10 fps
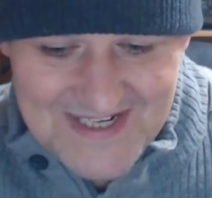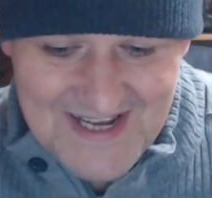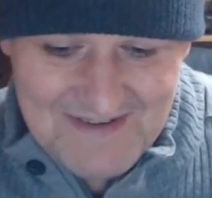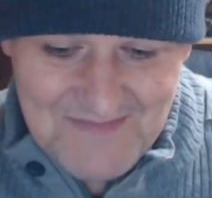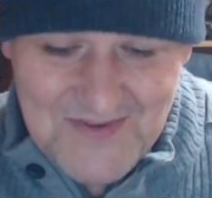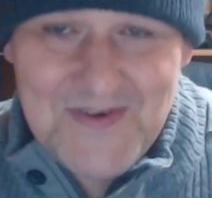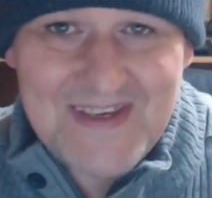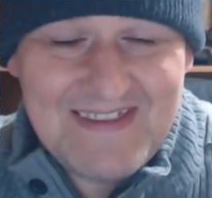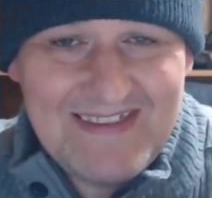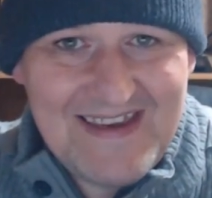I'm
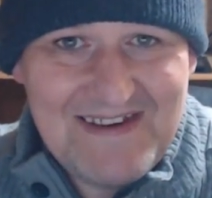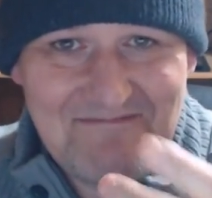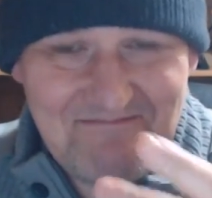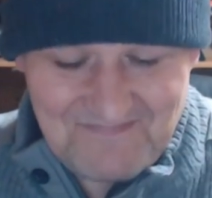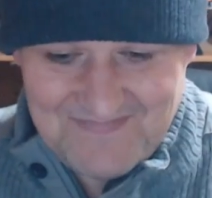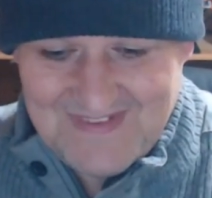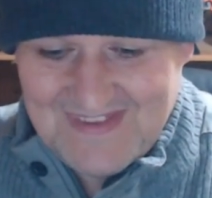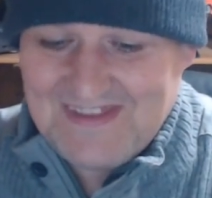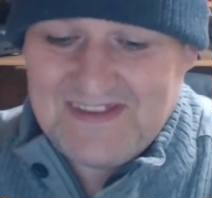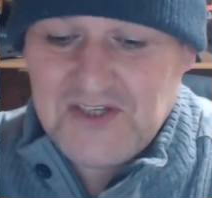doing the
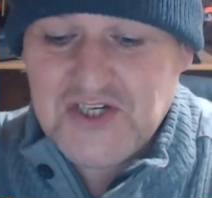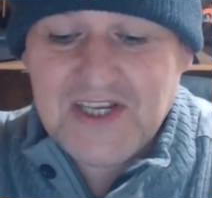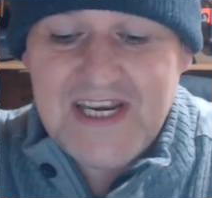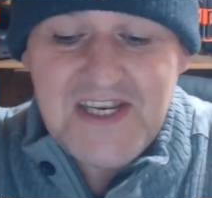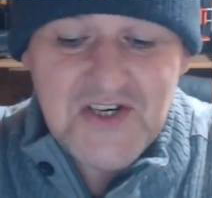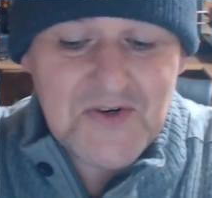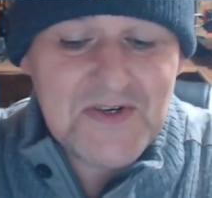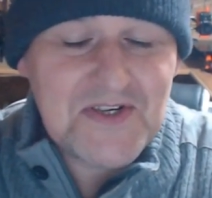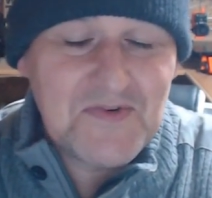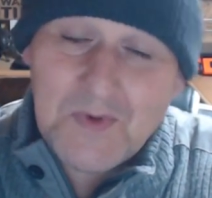
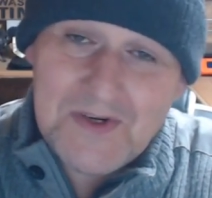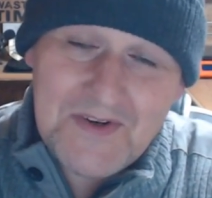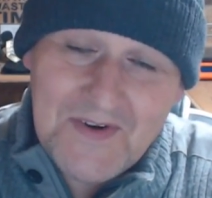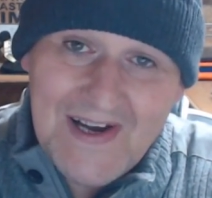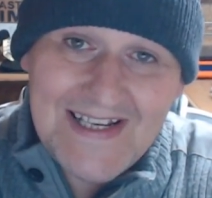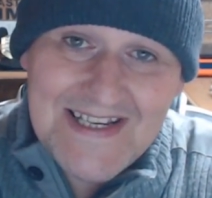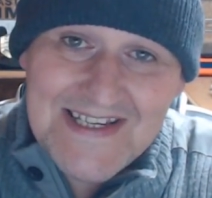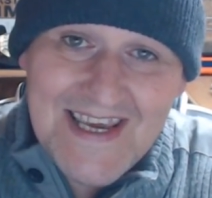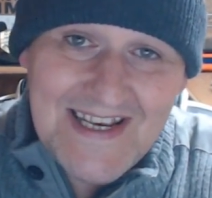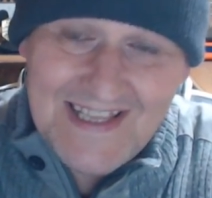screenshots and whatnot, I
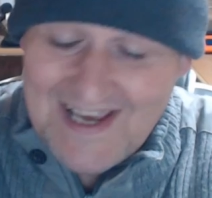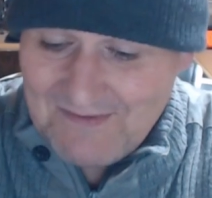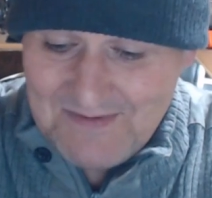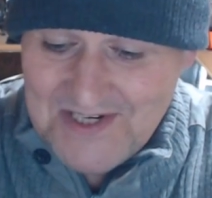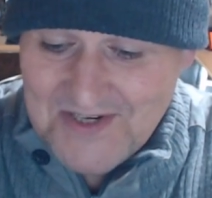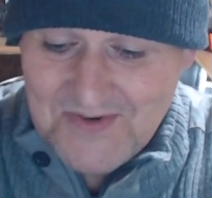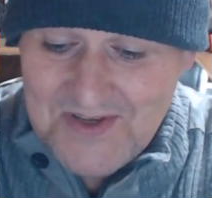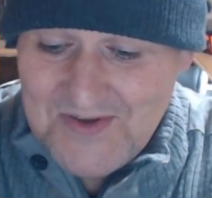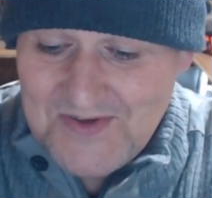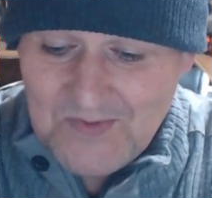decided that I was just going
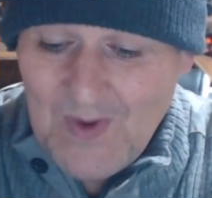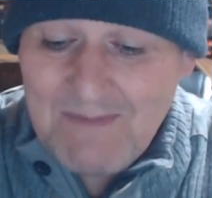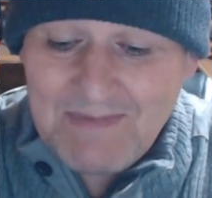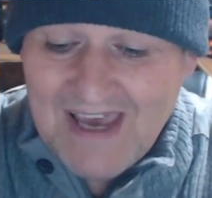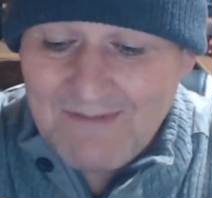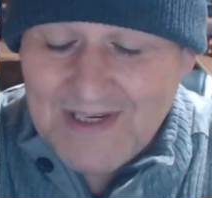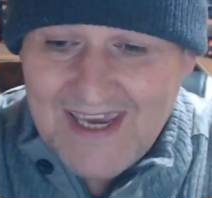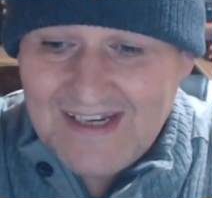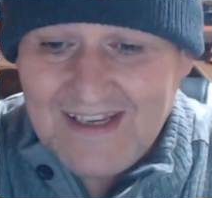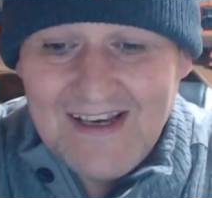to use the webcam
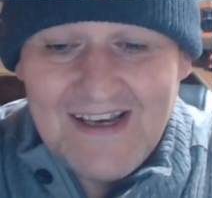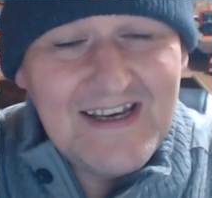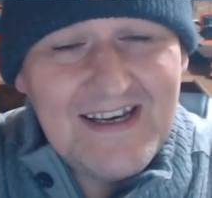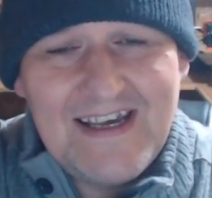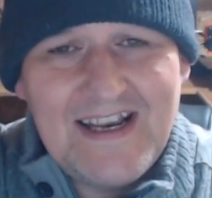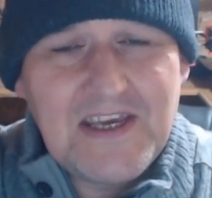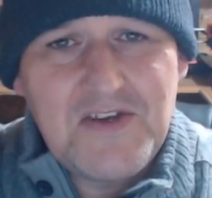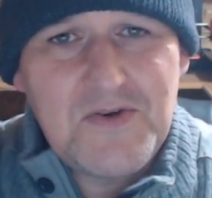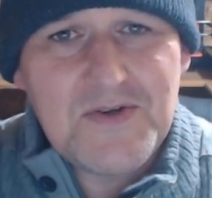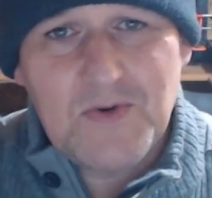again, and I can
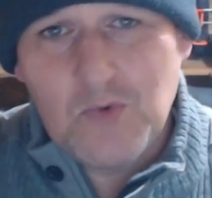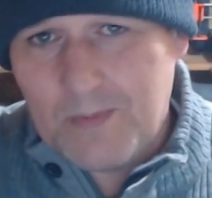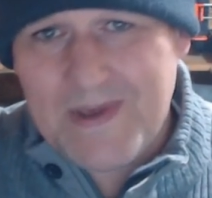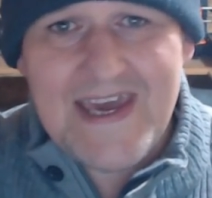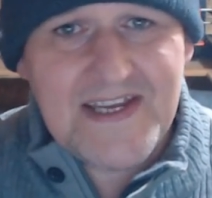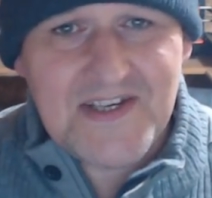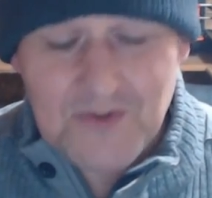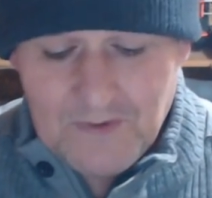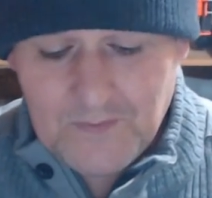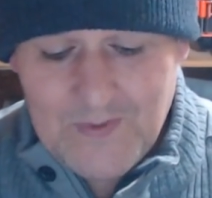use OBS
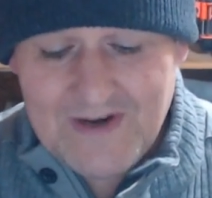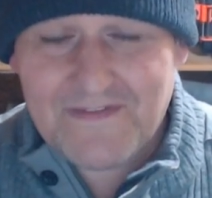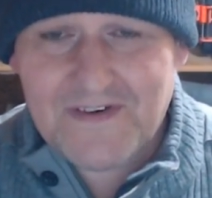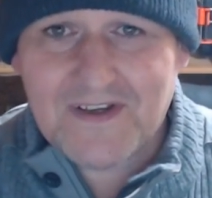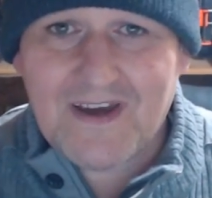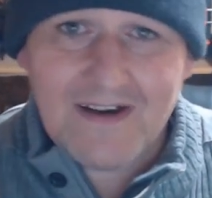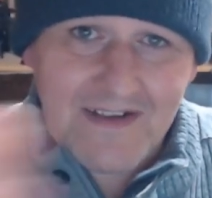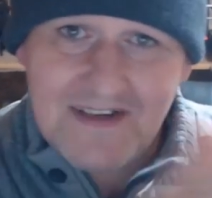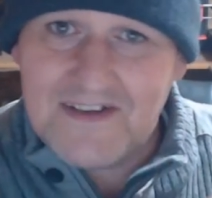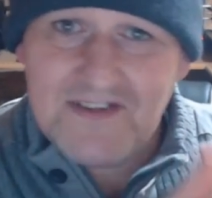software for
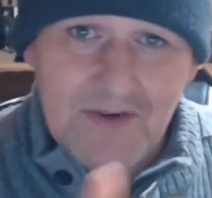cutting to